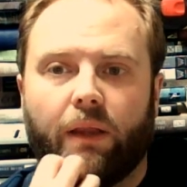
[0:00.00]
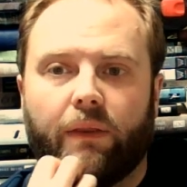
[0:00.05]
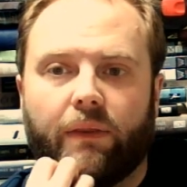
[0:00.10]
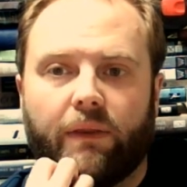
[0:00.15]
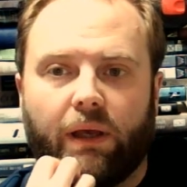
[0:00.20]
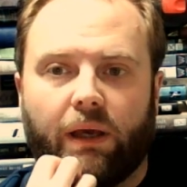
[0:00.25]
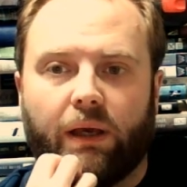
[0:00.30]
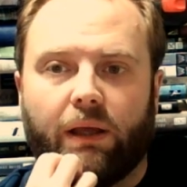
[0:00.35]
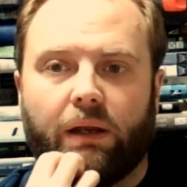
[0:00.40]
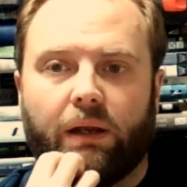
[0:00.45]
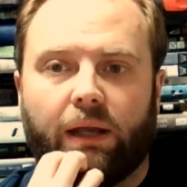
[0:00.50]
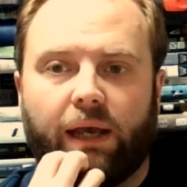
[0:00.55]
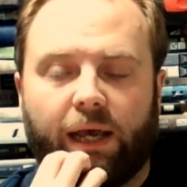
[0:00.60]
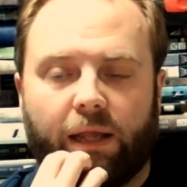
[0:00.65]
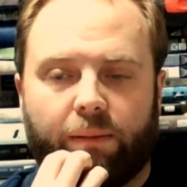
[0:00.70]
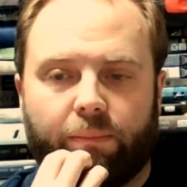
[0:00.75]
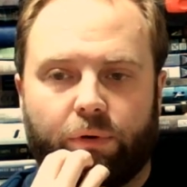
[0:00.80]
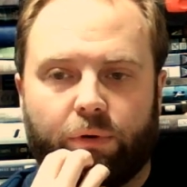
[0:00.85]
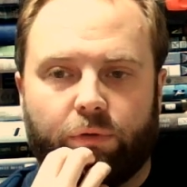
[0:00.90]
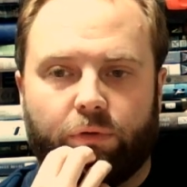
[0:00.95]
Then
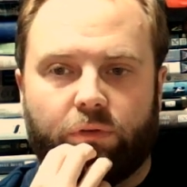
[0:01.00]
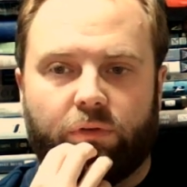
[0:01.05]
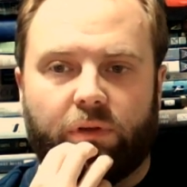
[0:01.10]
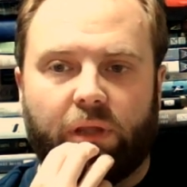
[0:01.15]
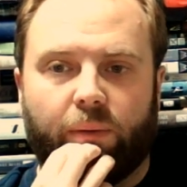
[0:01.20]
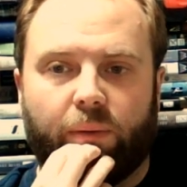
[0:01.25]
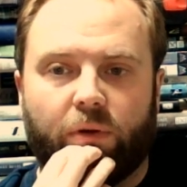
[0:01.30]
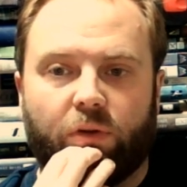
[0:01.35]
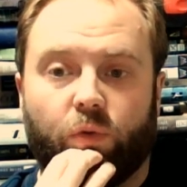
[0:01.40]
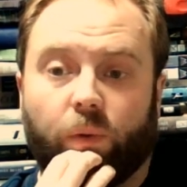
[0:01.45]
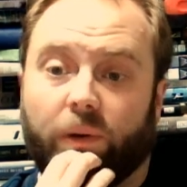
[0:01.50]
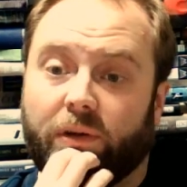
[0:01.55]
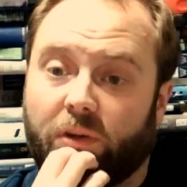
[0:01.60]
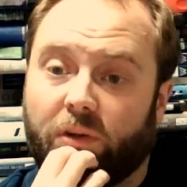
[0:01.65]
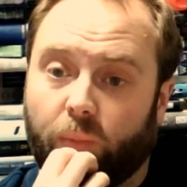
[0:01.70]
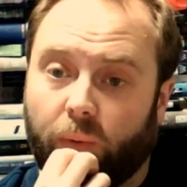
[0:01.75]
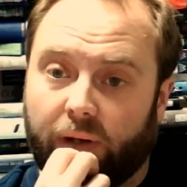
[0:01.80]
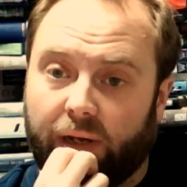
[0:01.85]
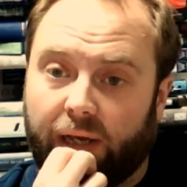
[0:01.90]
admirals. There were 21